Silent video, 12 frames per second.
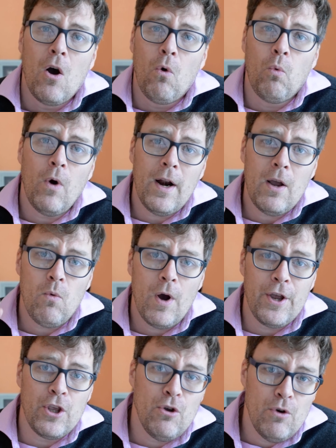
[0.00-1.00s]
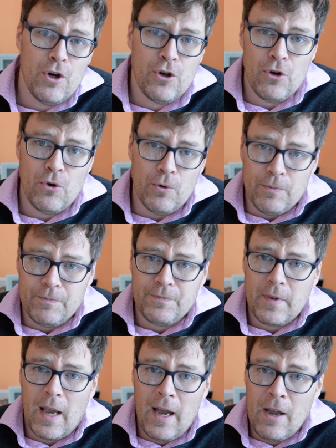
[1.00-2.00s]
What I want you to
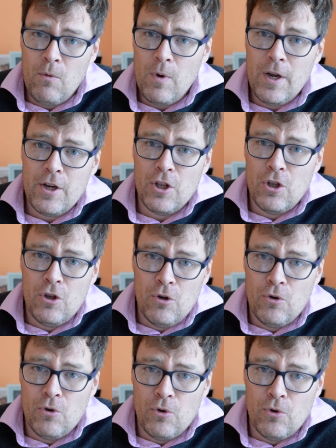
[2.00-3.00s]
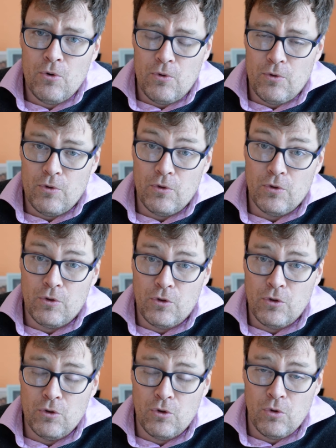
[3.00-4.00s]
do, I want you
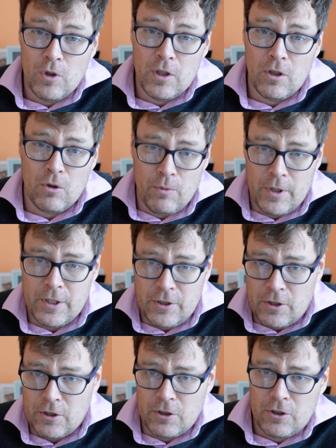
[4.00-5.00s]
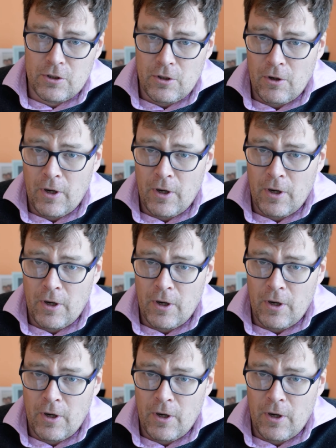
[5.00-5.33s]
to do a little research,